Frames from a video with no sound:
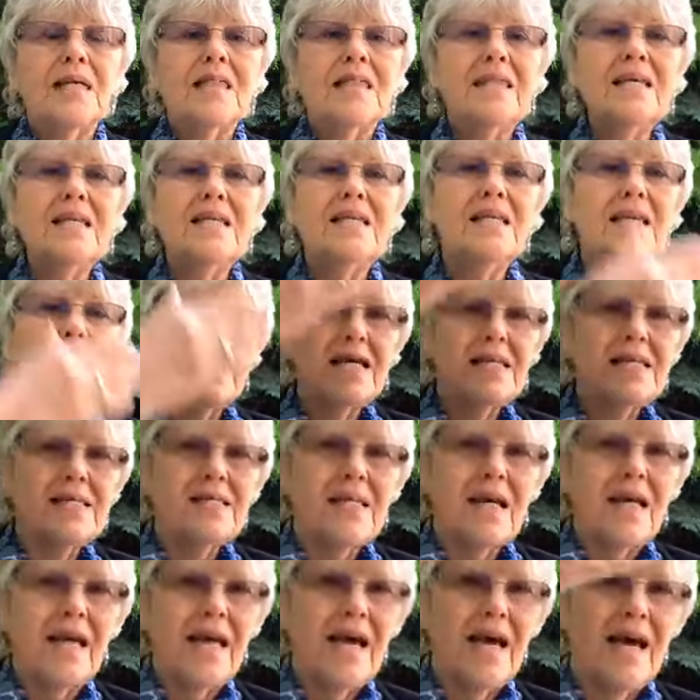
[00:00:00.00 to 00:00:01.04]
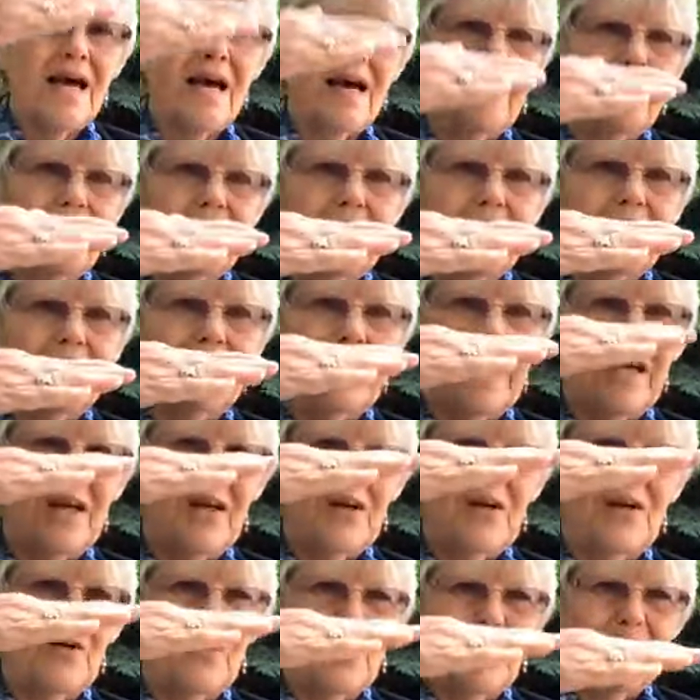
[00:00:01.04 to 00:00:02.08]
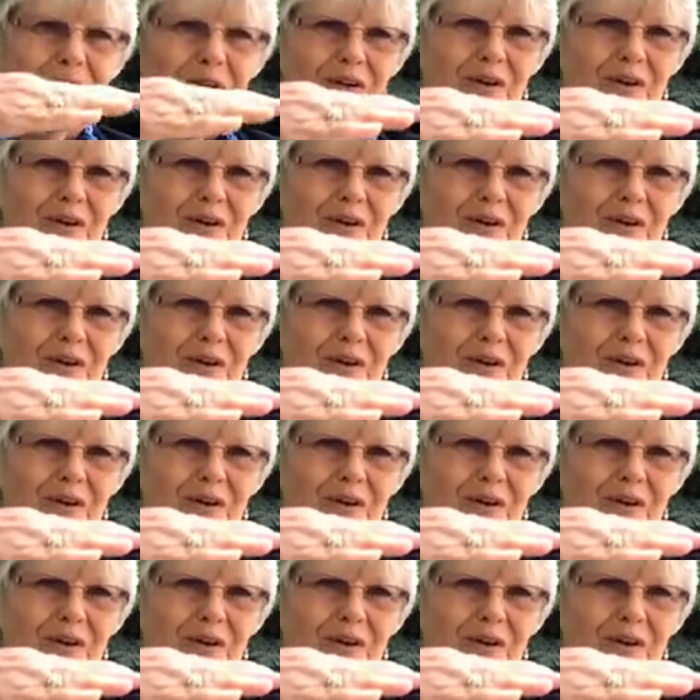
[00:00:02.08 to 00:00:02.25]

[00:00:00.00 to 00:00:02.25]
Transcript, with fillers: Then next I have a layer,